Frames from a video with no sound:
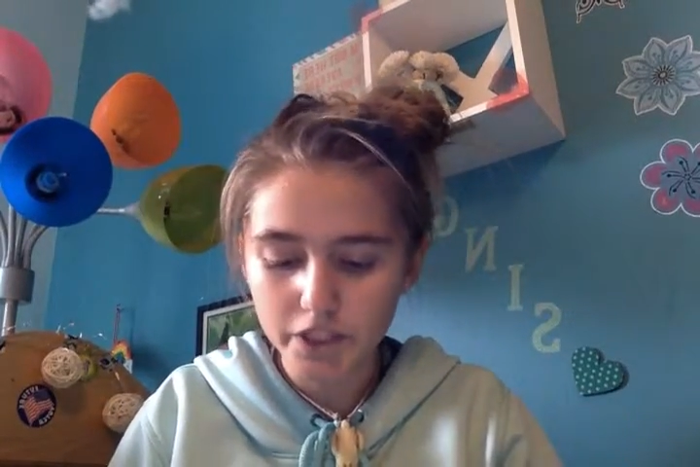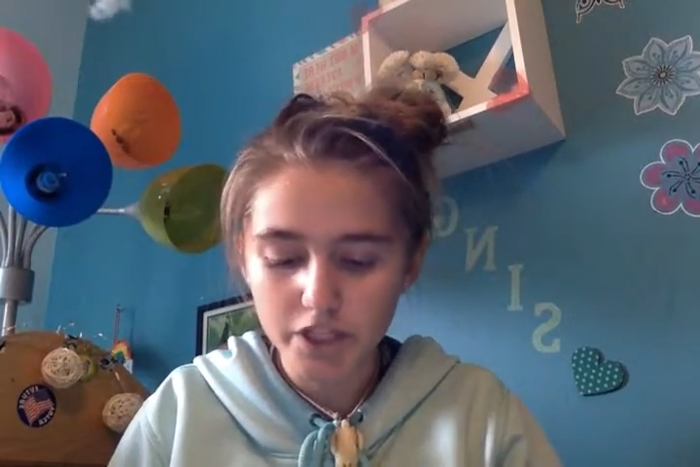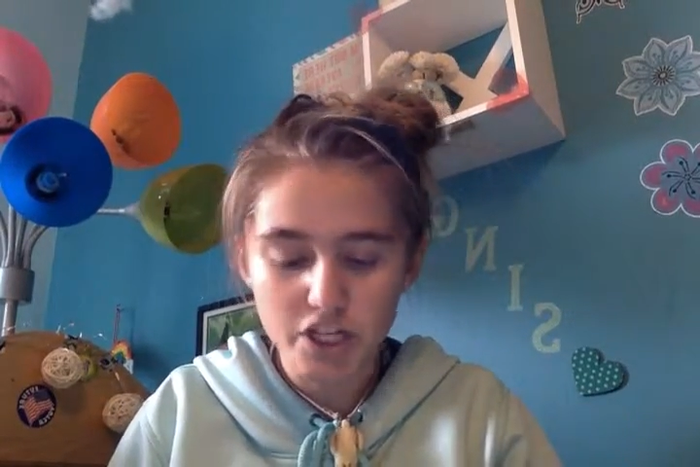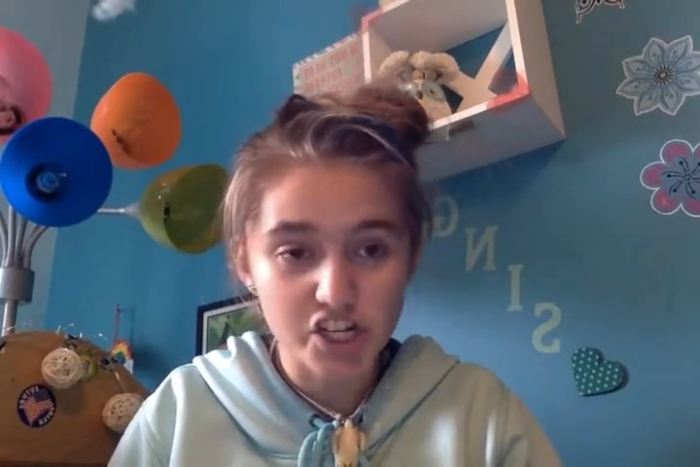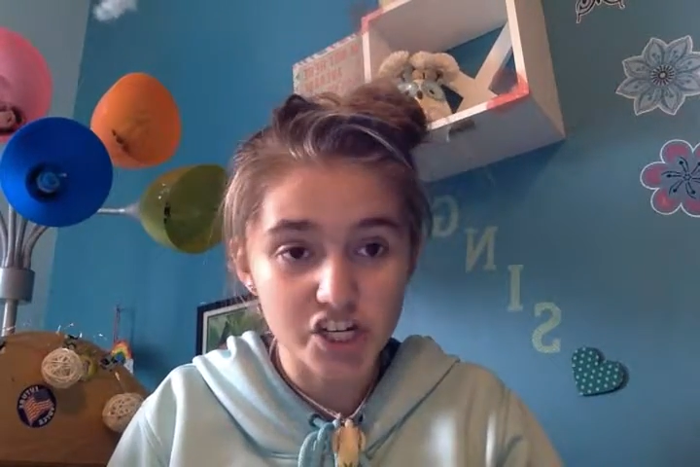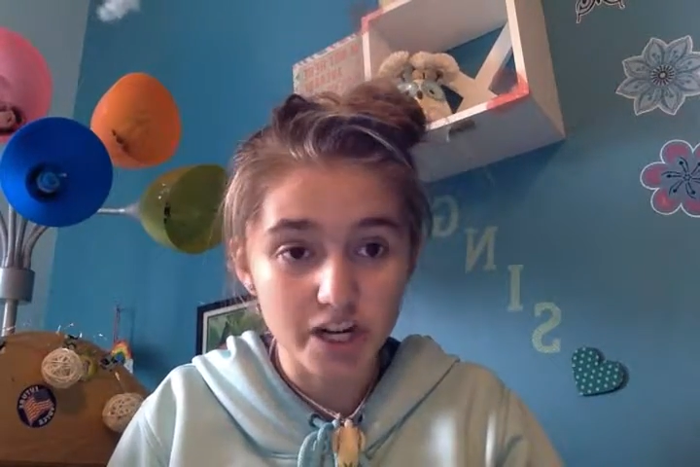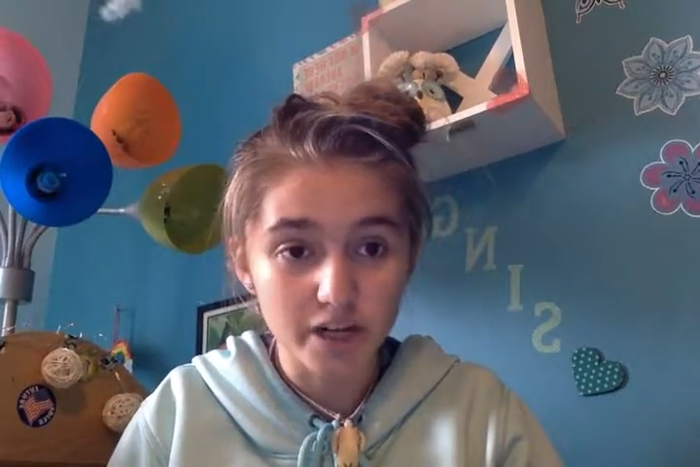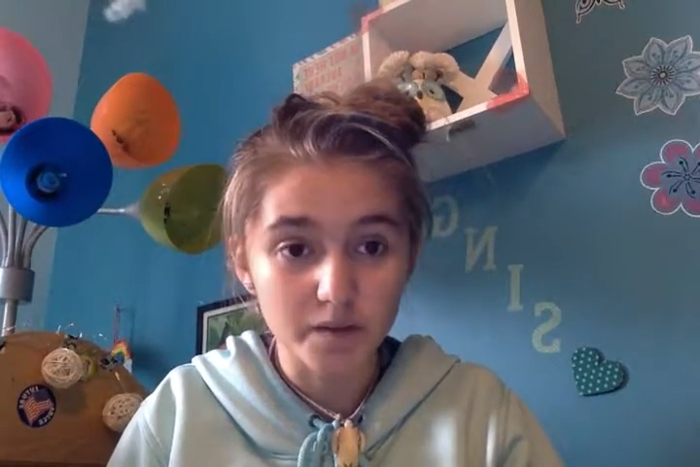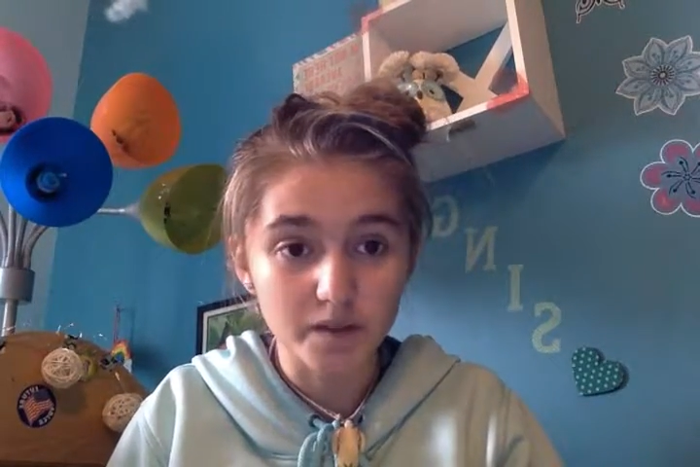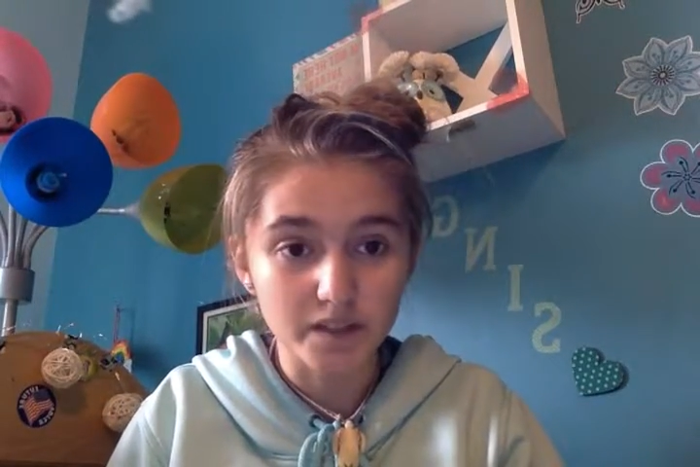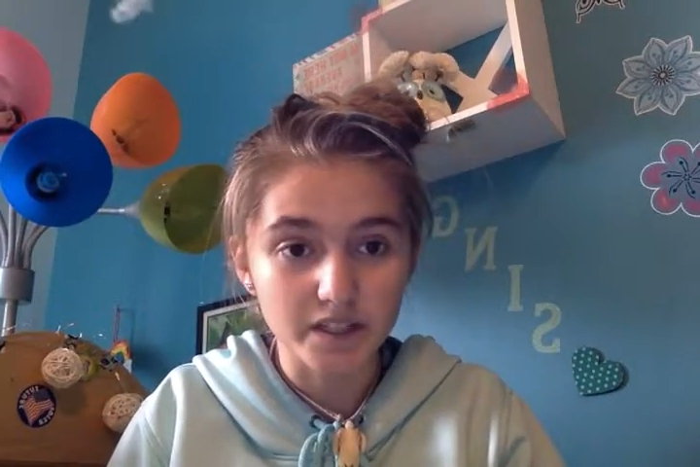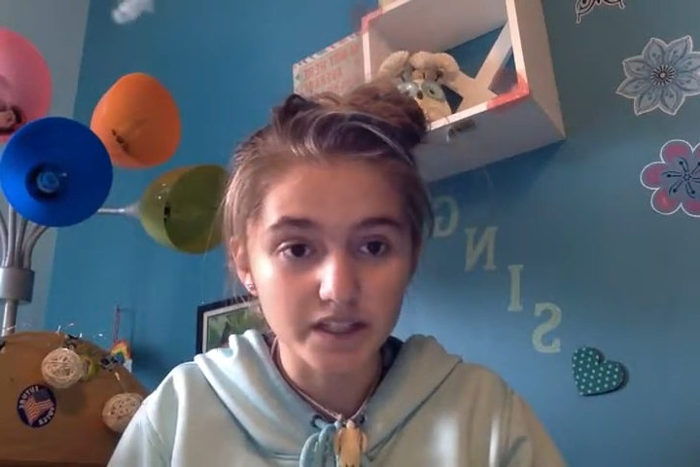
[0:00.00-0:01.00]
just a generic
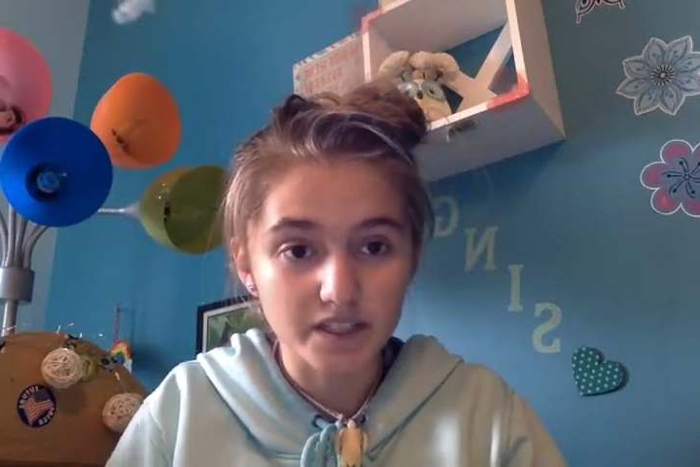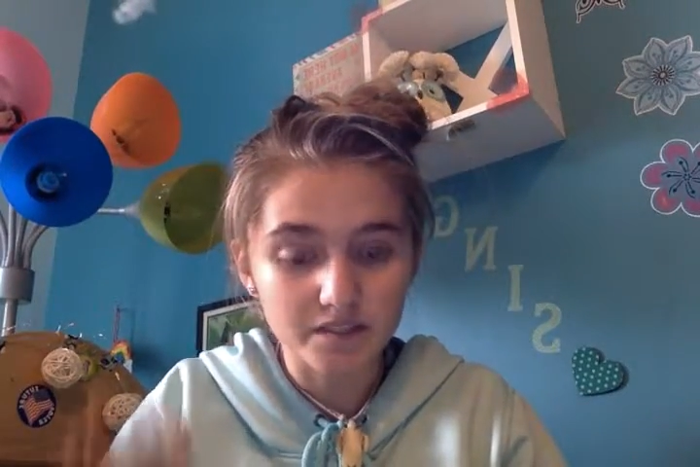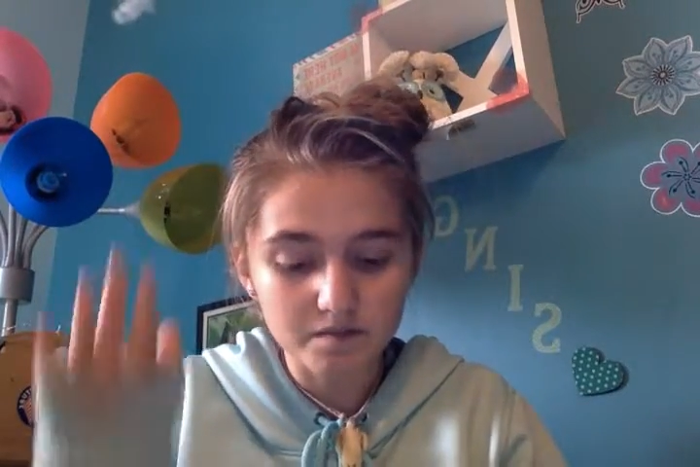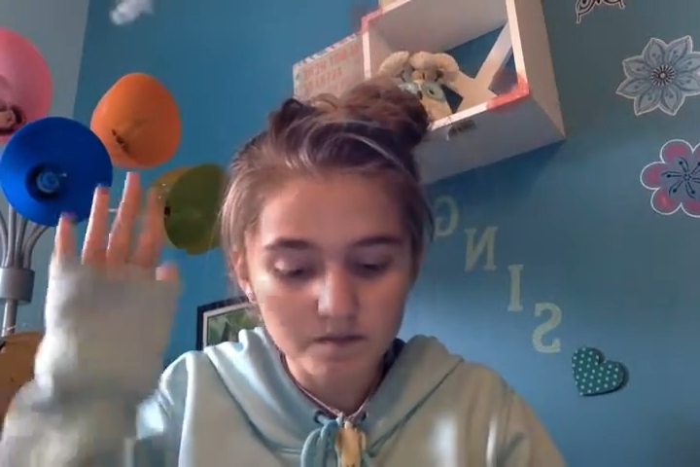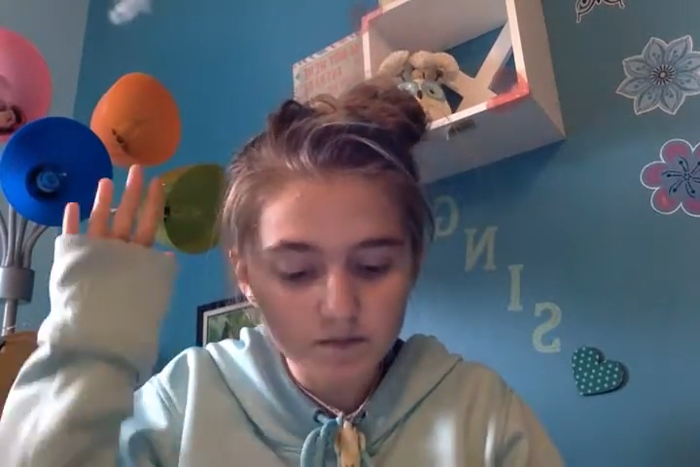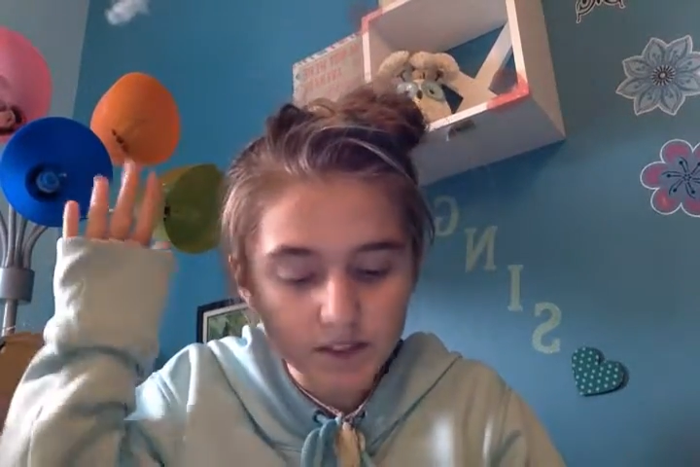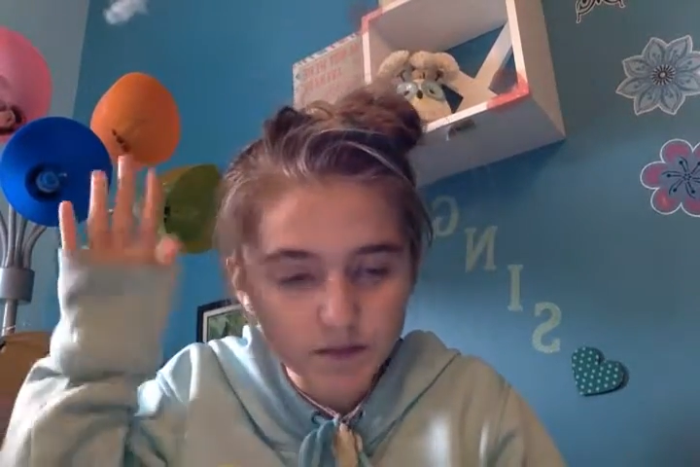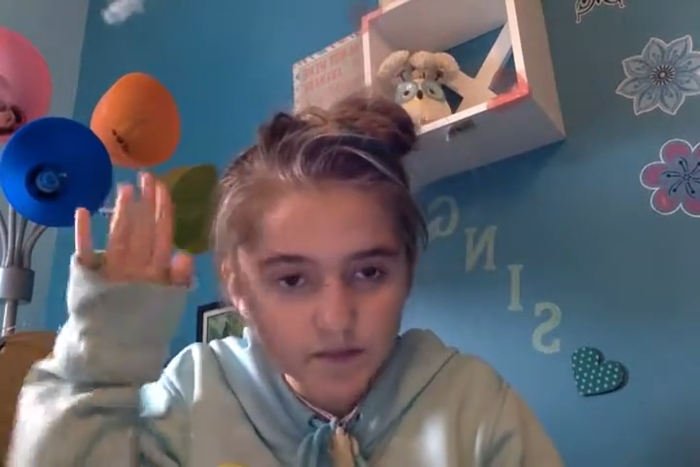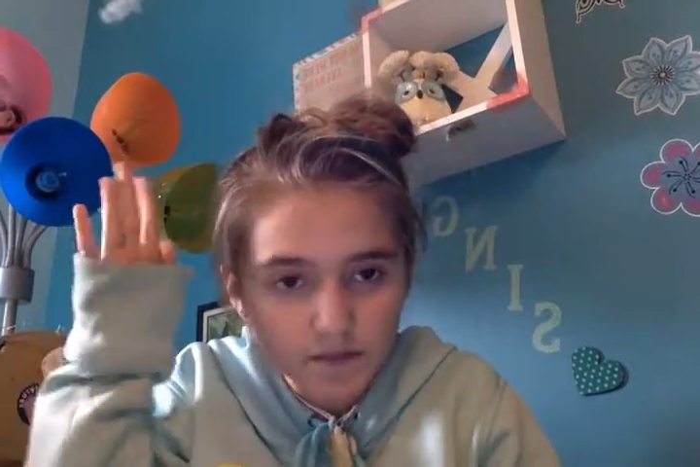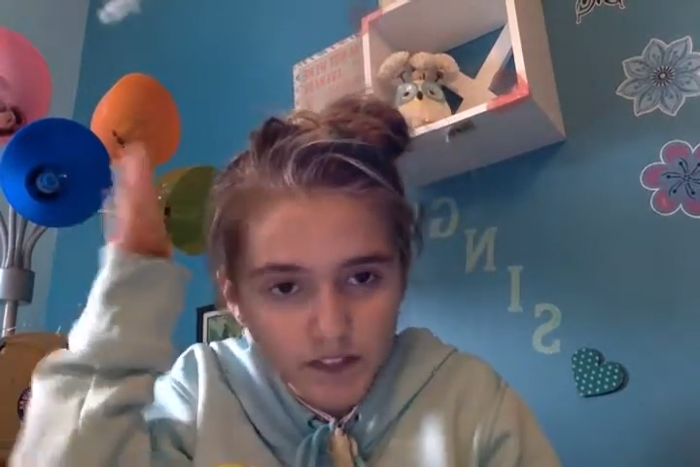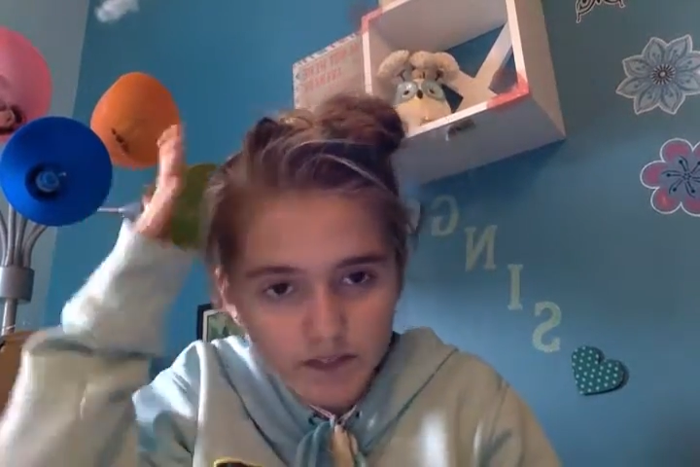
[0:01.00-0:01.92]
one, like the face.